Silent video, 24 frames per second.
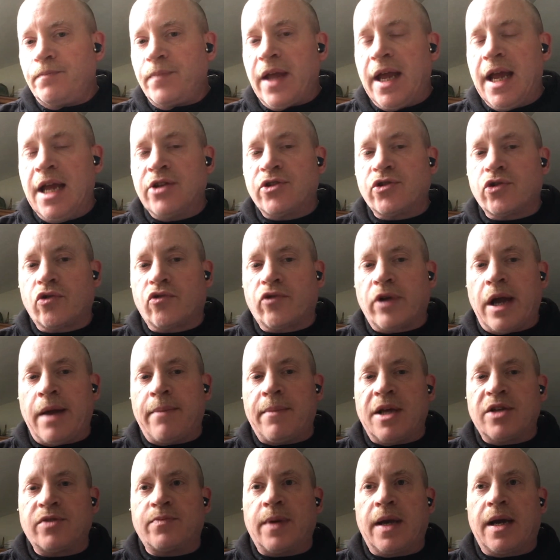Instagram
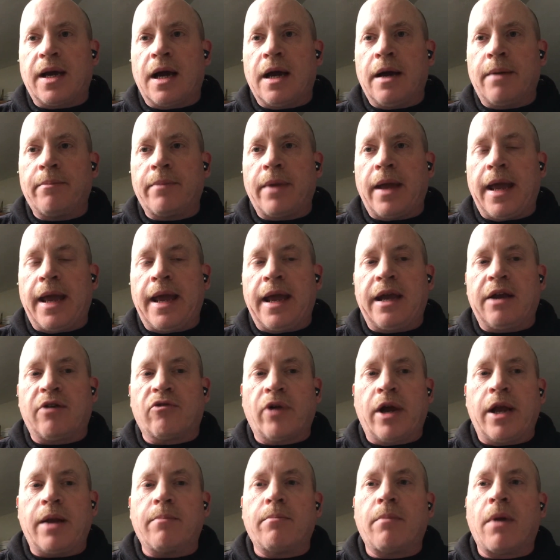has become a
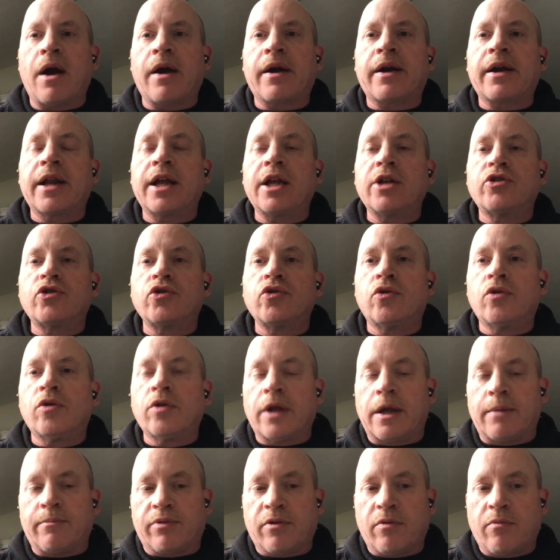great marketing tool
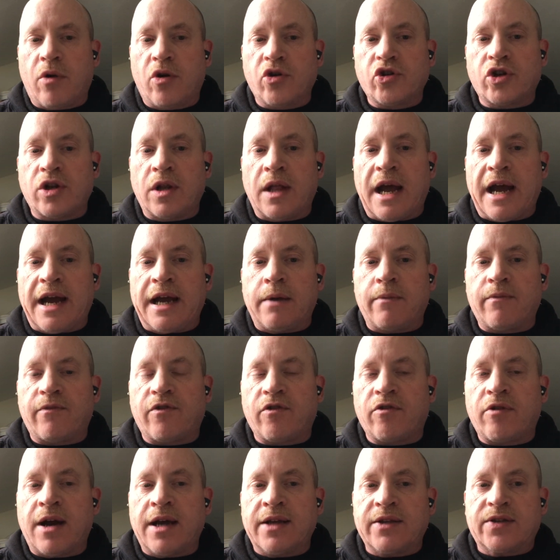and promotional item
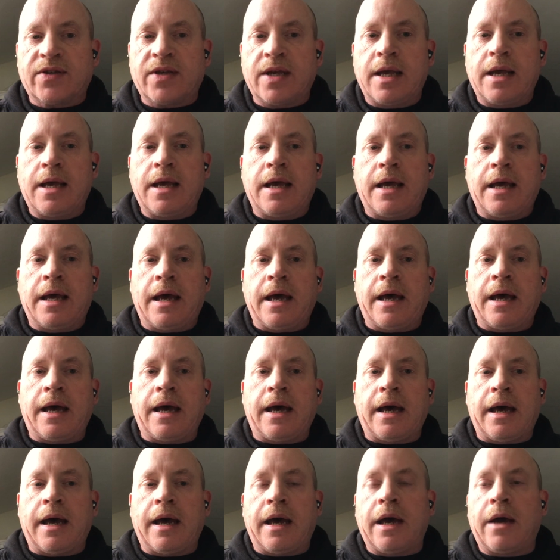for us.
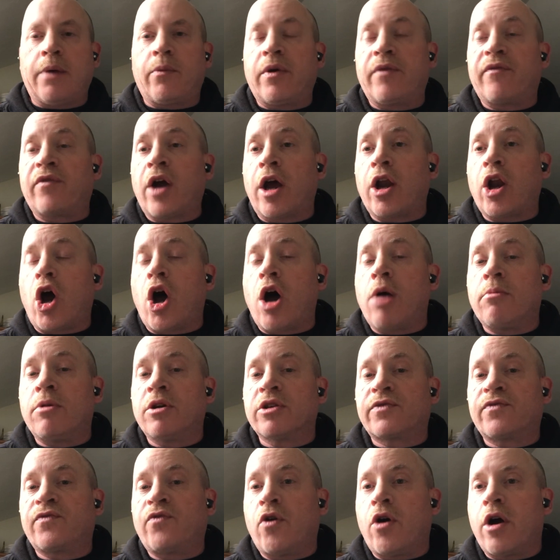Uh, we've got
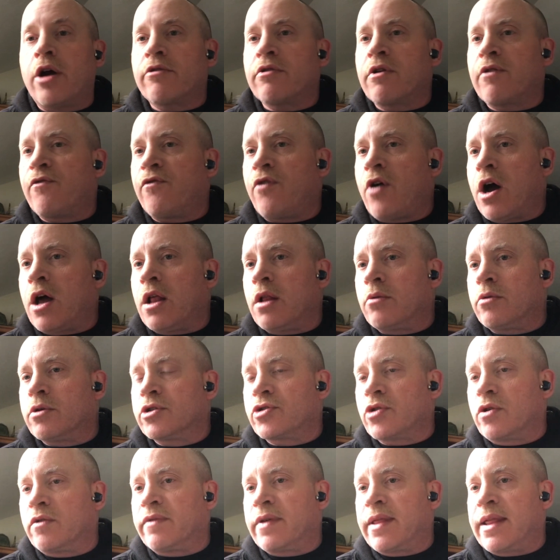almost 400
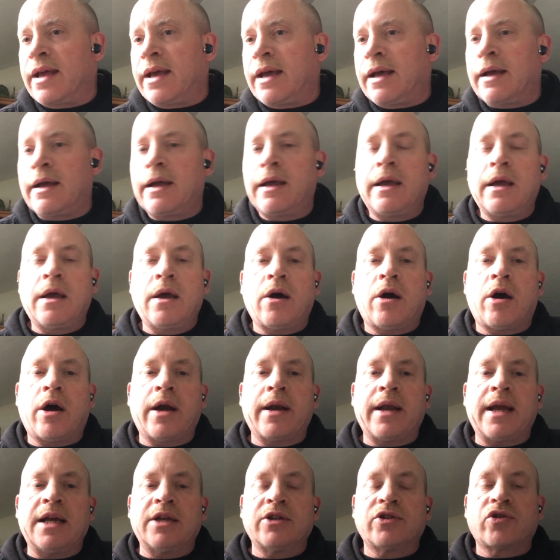followers over there
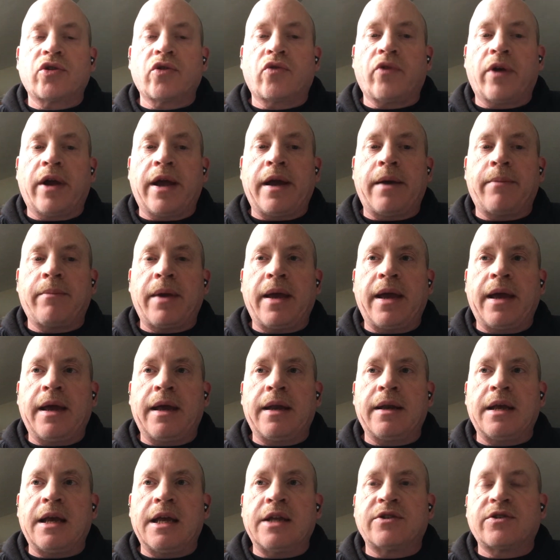on Instagram,
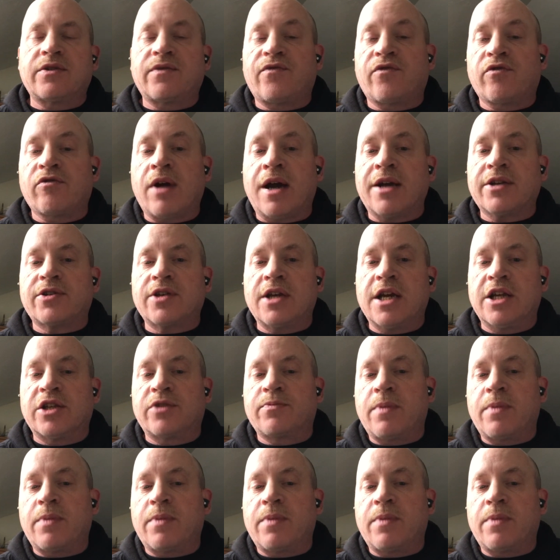and it's for us, it's